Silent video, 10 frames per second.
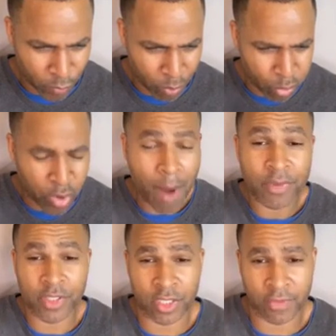the
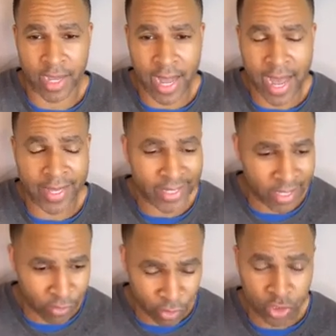promises of God he
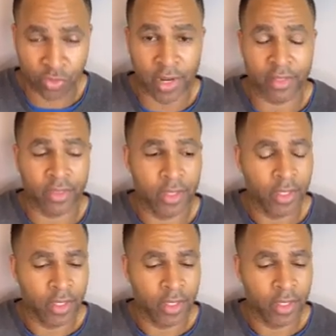gives you strength